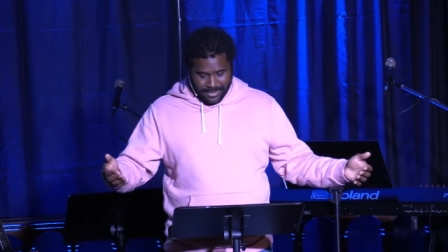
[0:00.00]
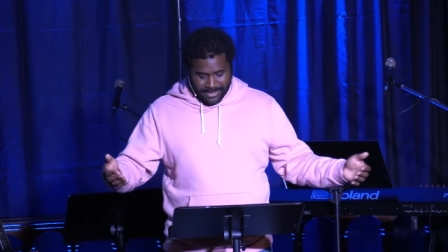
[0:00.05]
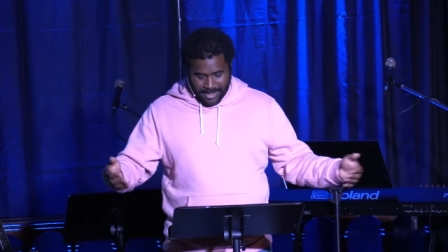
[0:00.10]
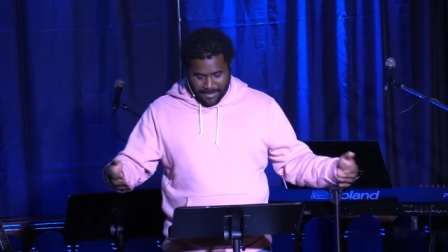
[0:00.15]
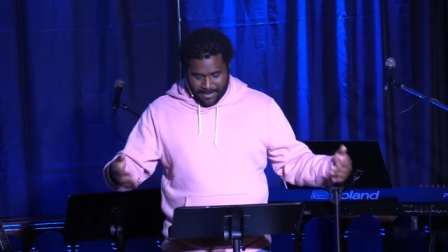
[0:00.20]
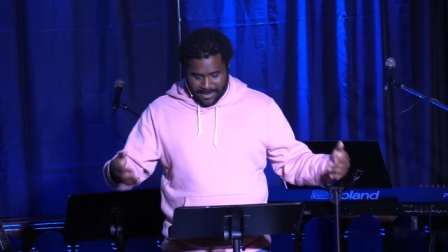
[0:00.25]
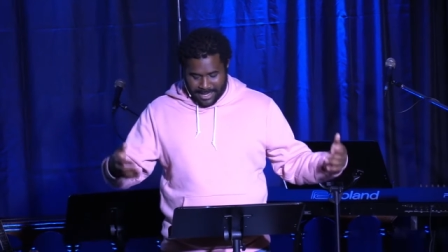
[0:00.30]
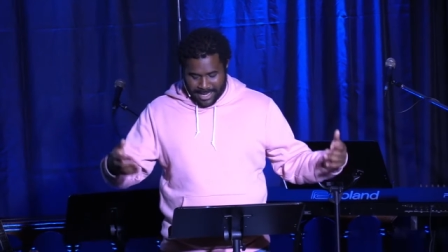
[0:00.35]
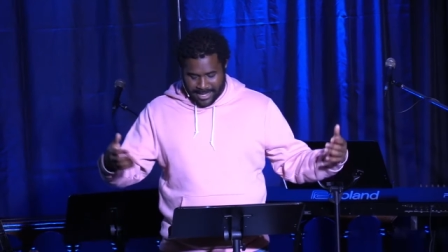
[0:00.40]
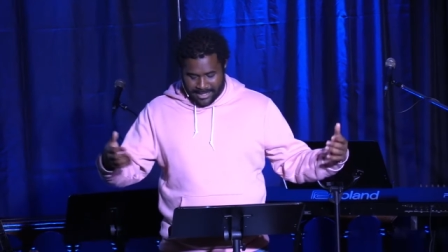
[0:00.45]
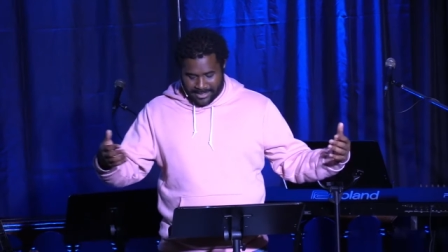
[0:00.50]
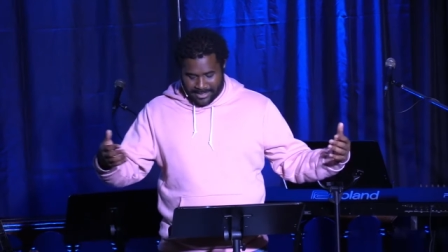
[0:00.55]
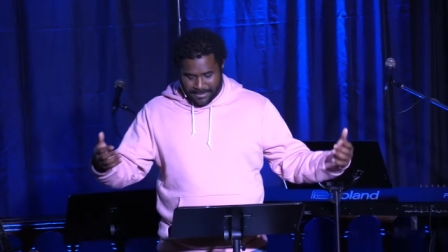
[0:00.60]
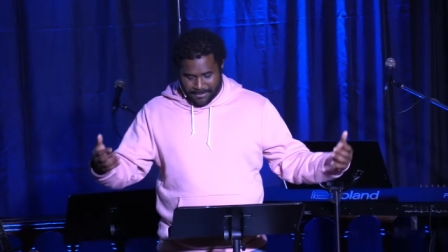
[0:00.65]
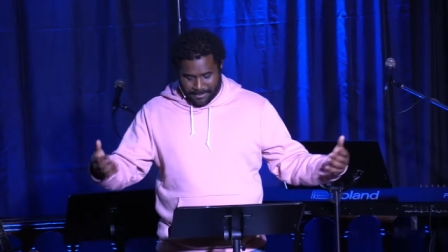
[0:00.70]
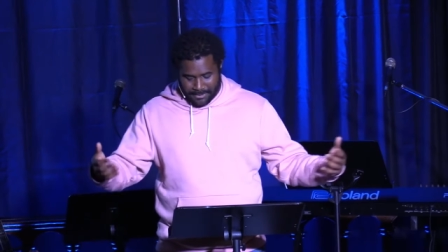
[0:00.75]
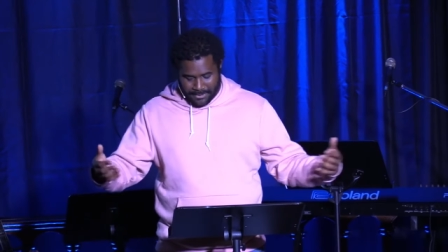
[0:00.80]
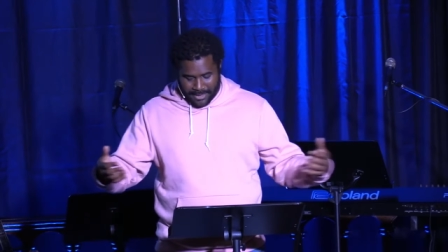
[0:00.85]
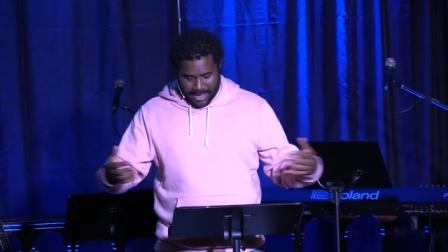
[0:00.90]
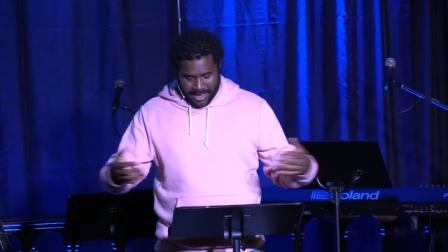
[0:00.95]
They began to
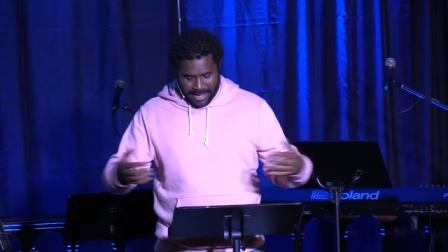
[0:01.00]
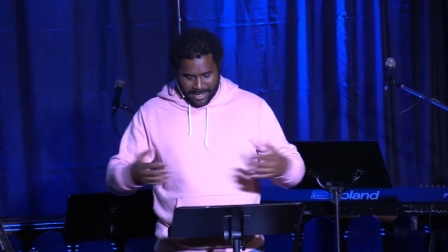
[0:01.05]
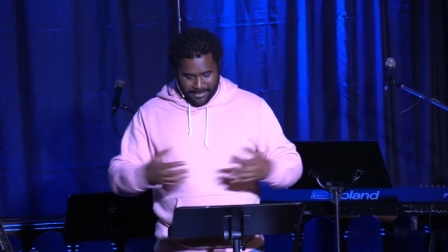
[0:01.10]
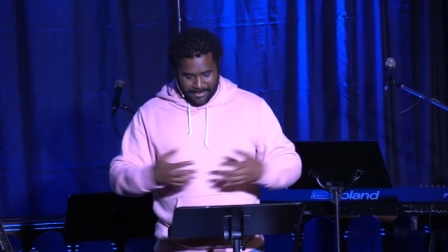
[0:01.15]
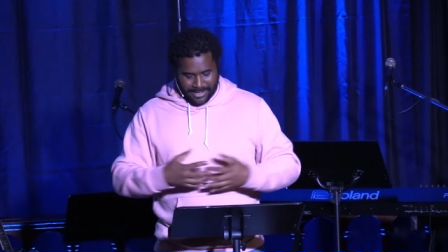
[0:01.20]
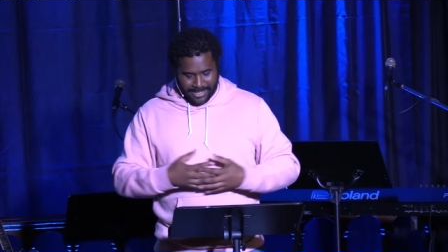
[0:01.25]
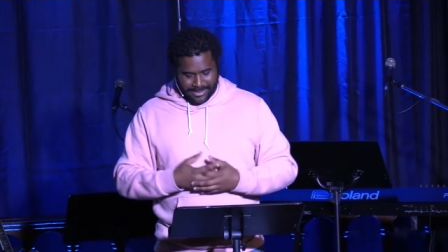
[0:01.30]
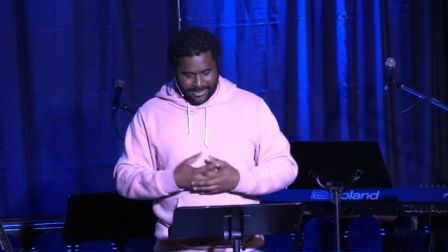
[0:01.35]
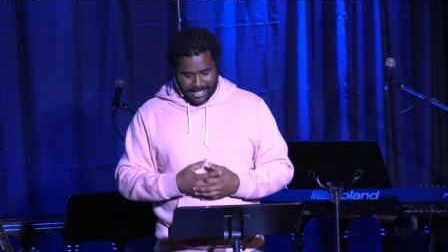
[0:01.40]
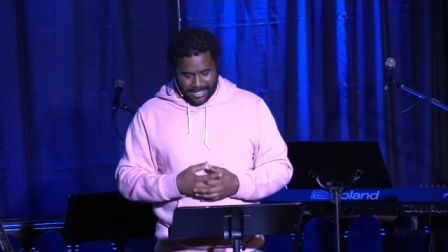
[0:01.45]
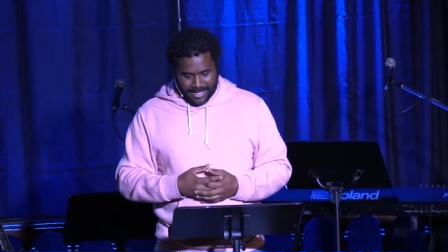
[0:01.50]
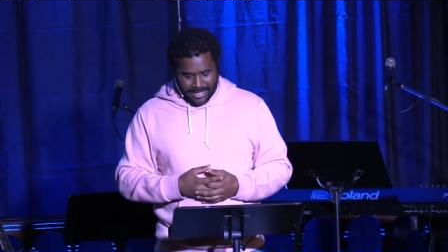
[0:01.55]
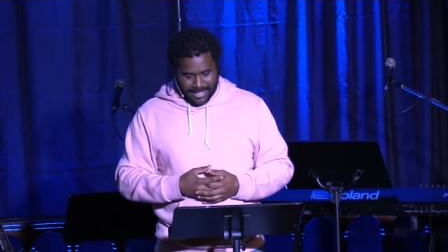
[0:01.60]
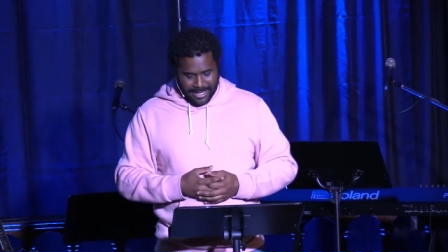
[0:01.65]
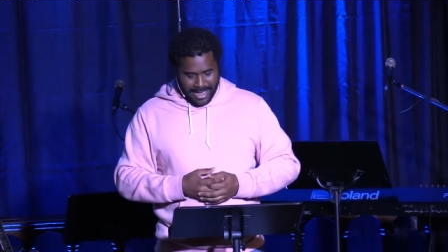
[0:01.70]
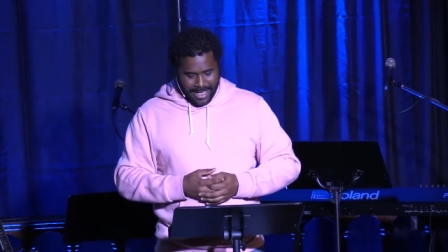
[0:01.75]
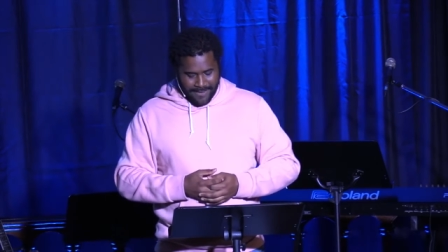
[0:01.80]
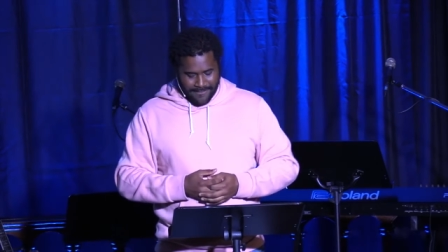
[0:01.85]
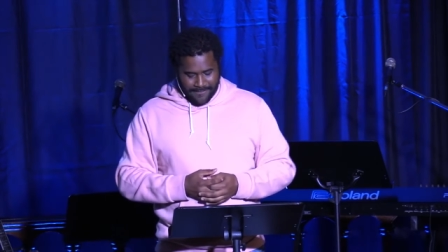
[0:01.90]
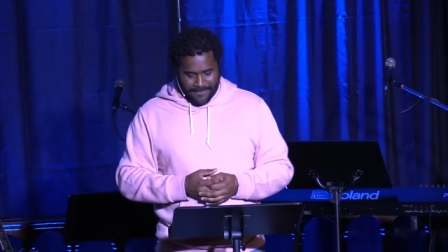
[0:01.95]
complain because they
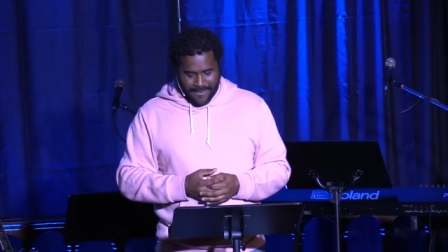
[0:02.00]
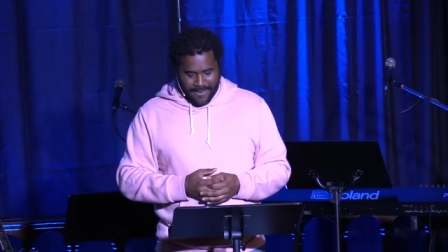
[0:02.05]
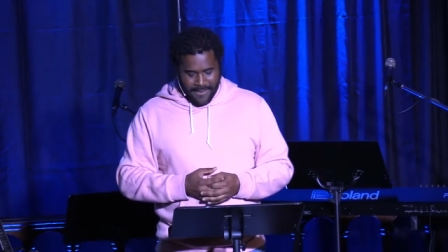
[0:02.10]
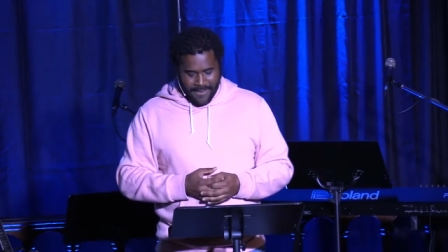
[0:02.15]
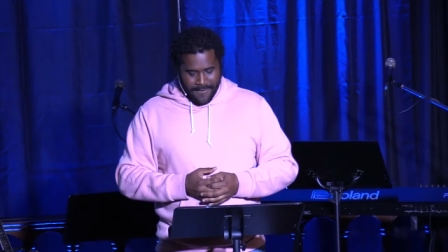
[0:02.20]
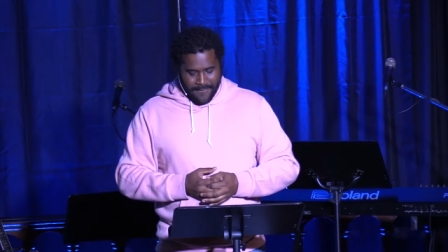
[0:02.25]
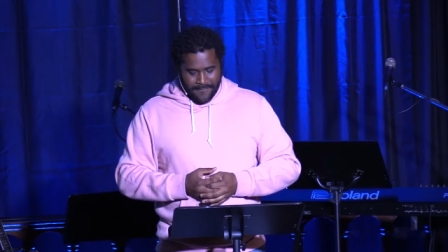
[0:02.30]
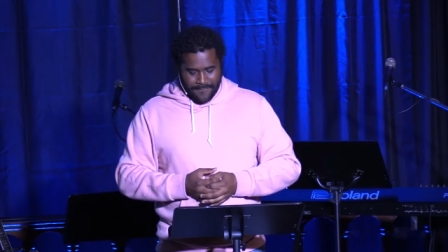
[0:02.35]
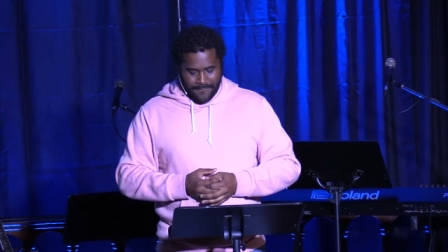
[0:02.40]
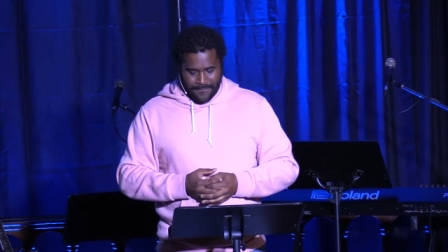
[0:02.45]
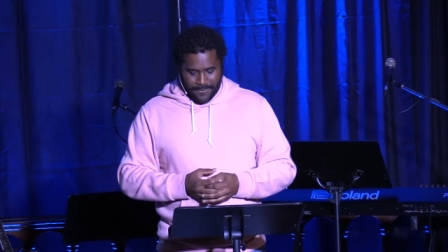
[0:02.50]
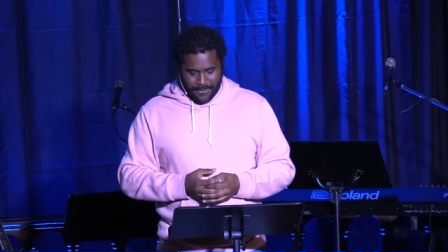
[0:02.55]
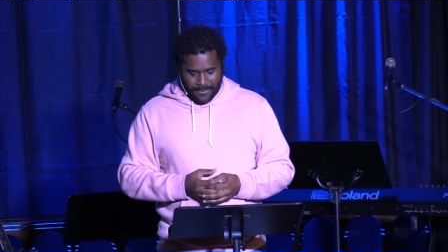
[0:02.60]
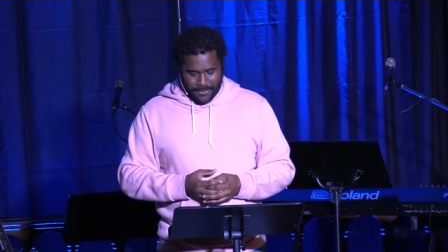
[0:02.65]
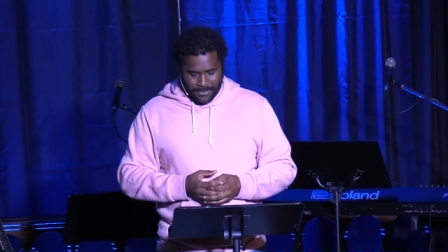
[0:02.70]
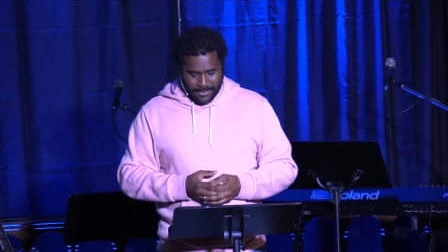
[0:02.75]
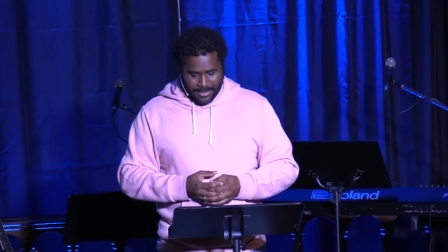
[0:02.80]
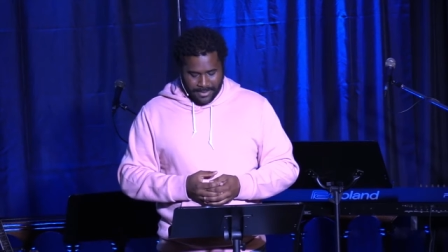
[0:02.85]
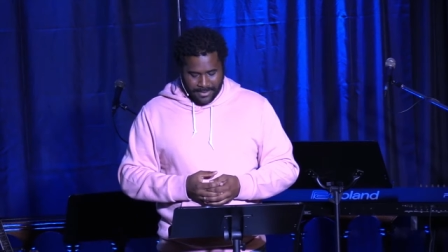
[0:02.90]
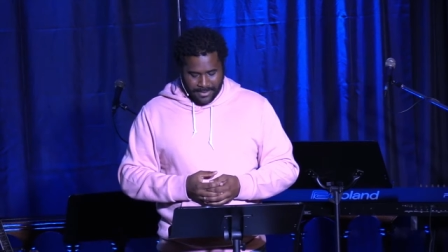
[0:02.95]
didn't have
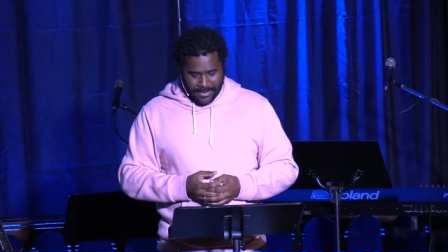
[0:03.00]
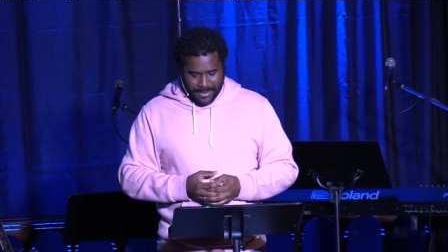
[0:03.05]
food.